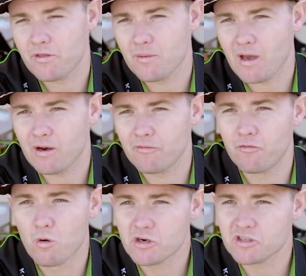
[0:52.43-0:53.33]
the amount of
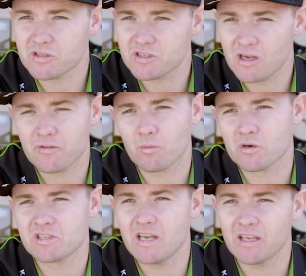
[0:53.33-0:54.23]
force and stuff that
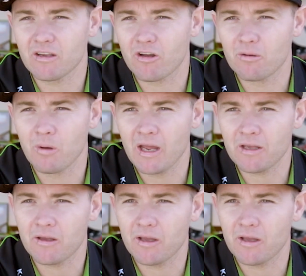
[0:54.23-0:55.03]
we're taking on our bike,